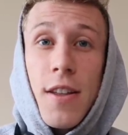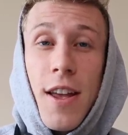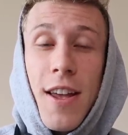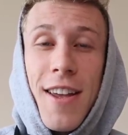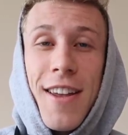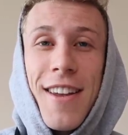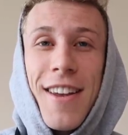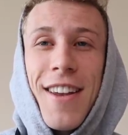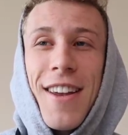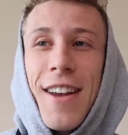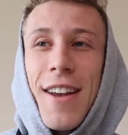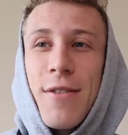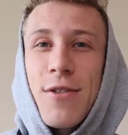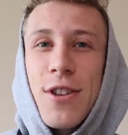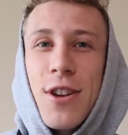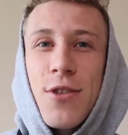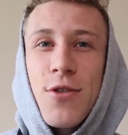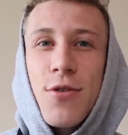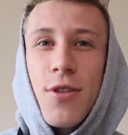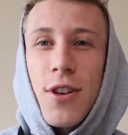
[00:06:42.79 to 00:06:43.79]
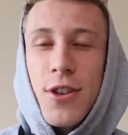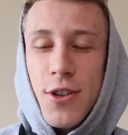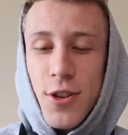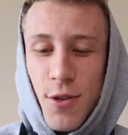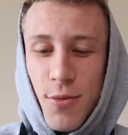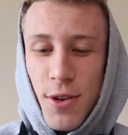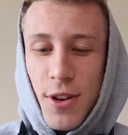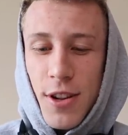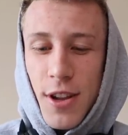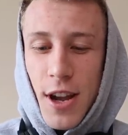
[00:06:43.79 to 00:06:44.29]
I've said trust
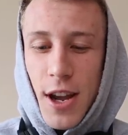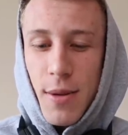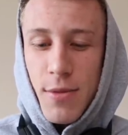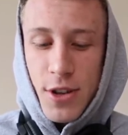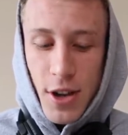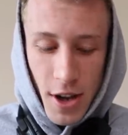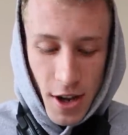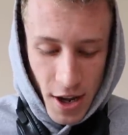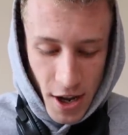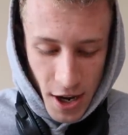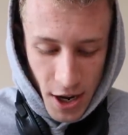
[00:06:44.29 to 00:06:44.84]
so many times,